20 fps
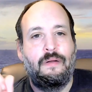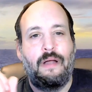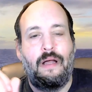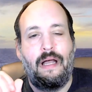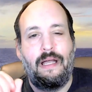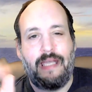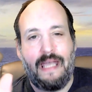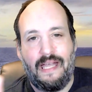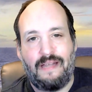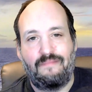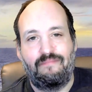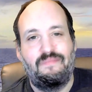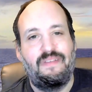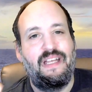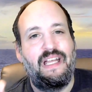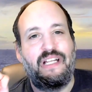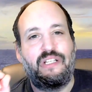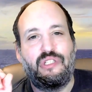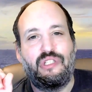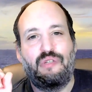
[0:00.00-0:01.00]
Again,
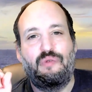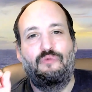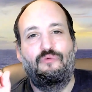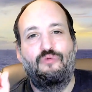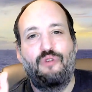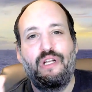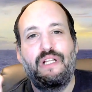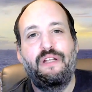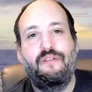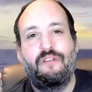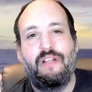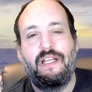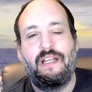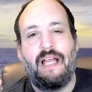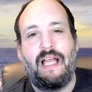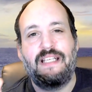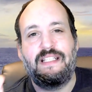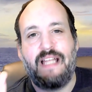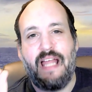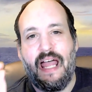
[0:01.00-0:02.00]
it's really, really
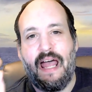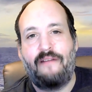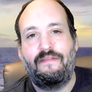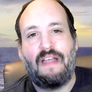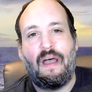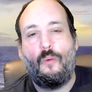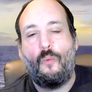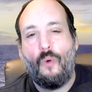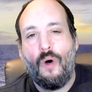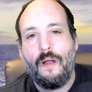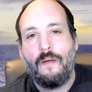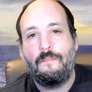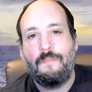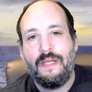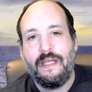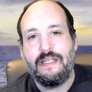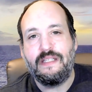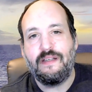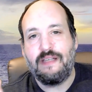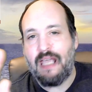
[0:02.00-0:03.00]
nice to have that one
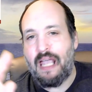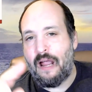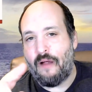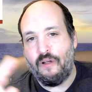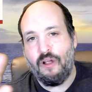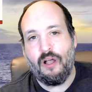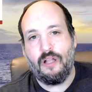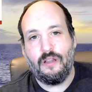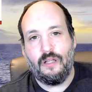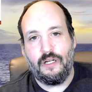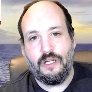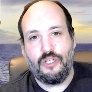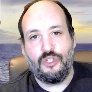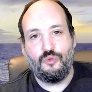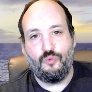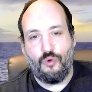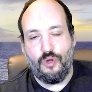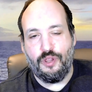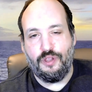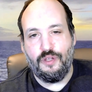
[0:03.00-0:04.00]
piece of carry-on luggage
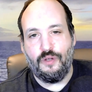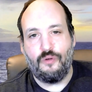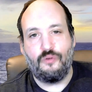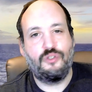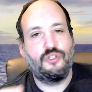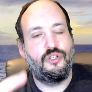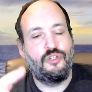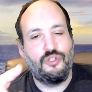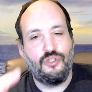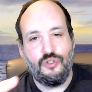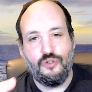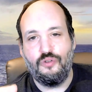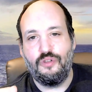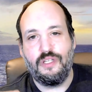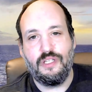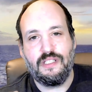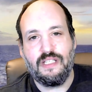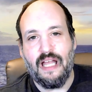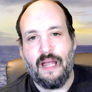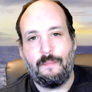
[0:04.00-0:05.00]
with you to do
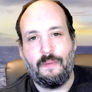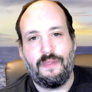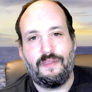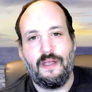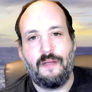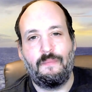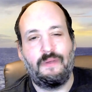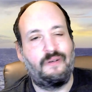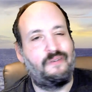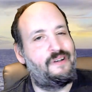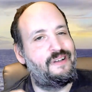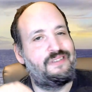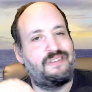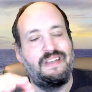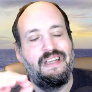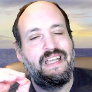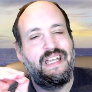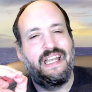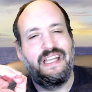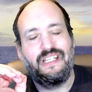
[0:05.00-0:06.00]
this type of thing because
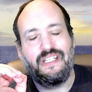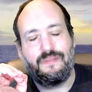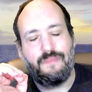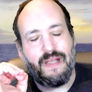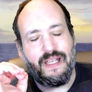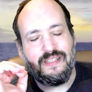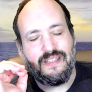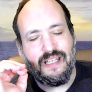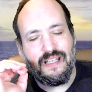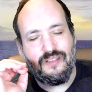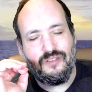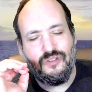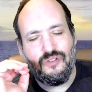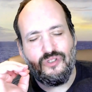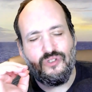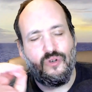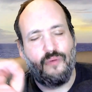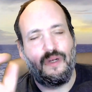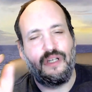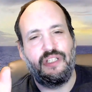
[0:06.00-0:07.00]
it just makes things
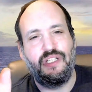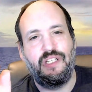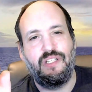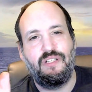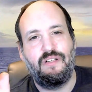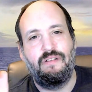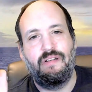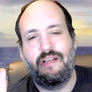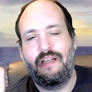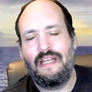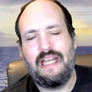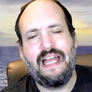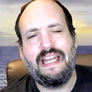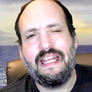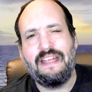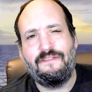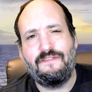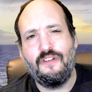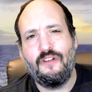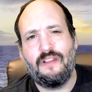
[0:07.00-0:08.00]
so much easier. And
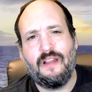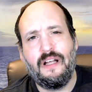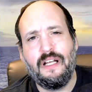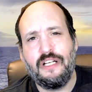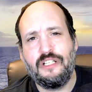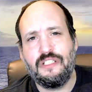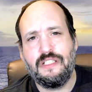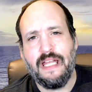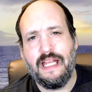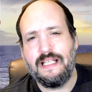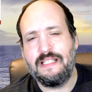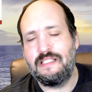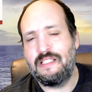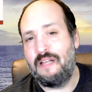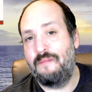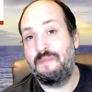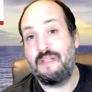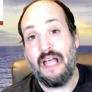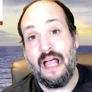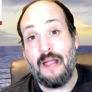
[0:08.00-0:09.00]
if your luggage takes
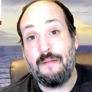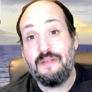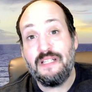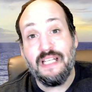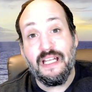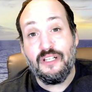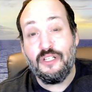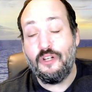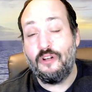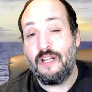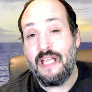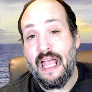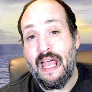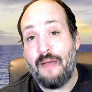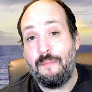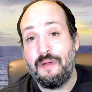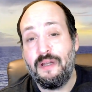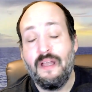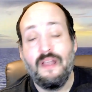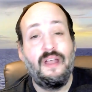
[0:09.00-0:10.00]
some time to get to your
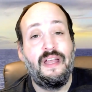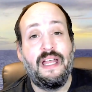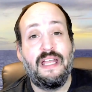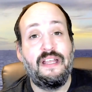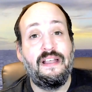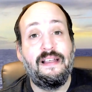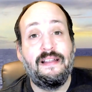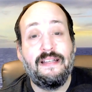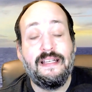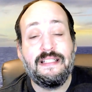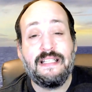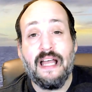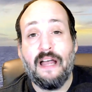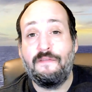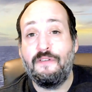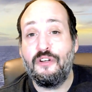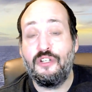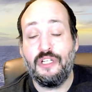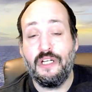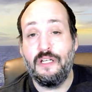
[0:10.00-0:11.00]
cabin, you at least have
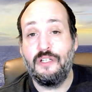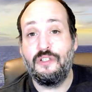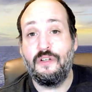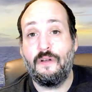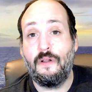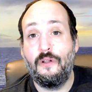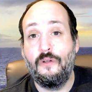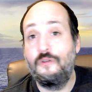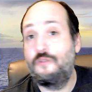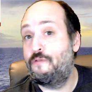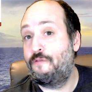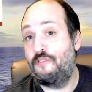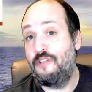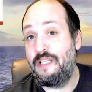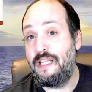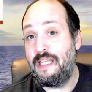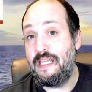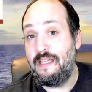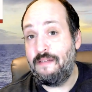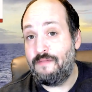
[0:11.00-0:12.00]
your change of clothes for
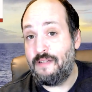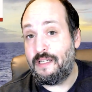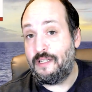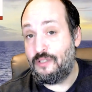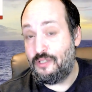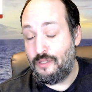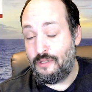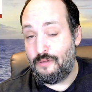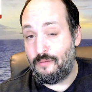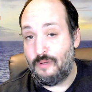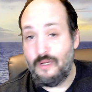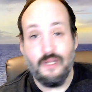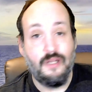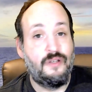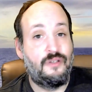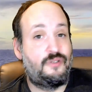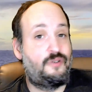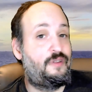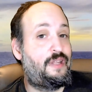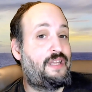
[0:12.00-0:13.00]
the evening too,
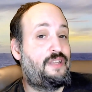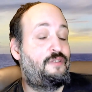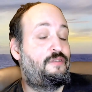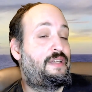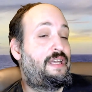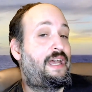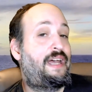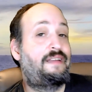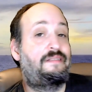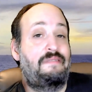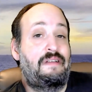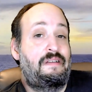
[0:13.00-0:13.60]
so that you can,